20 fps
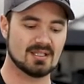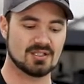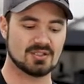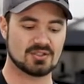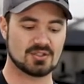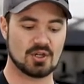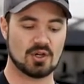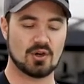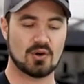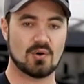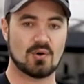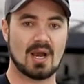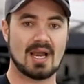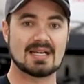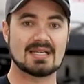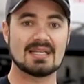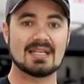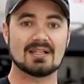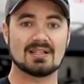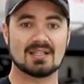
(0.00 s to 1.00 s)
So
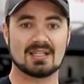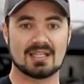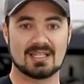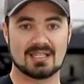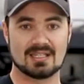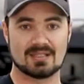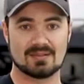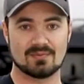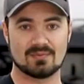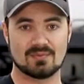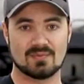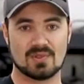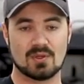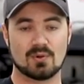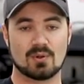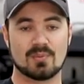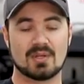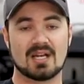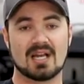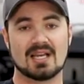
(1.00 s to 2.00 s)
ideally, it
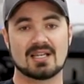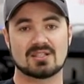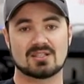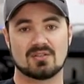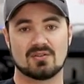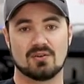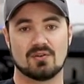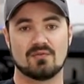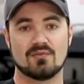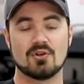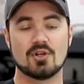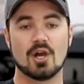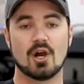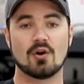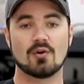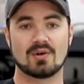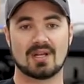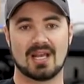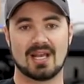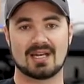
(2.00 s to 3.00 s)
would have been nice to have
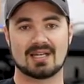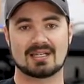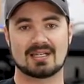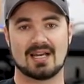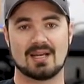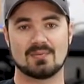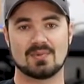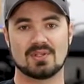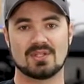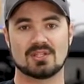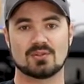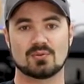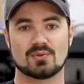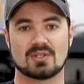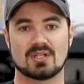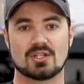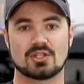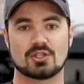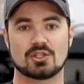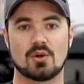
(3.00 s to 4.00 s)
known ahead of time that this
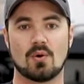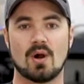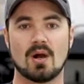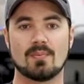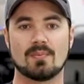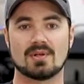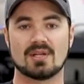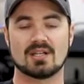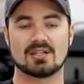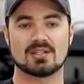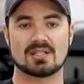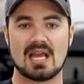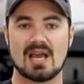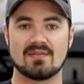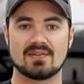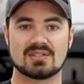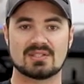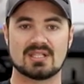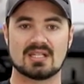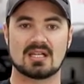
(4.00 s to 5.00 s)
was gonna show up and not just
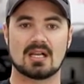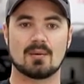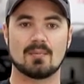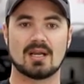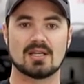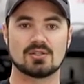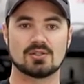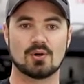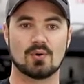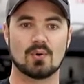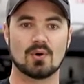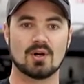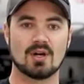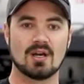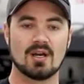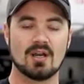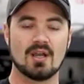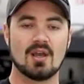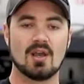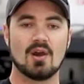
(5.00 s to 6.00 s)
have it sitting on my
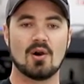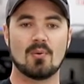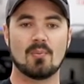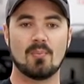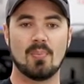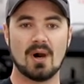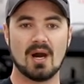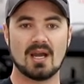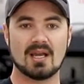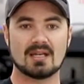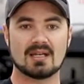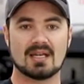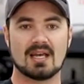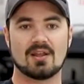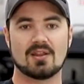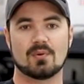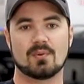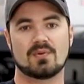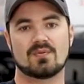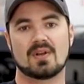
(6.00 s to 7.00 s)
door. But
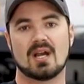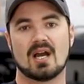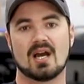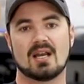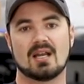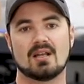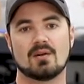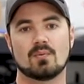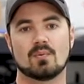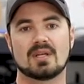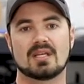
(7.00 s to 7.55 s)
now that we've got it,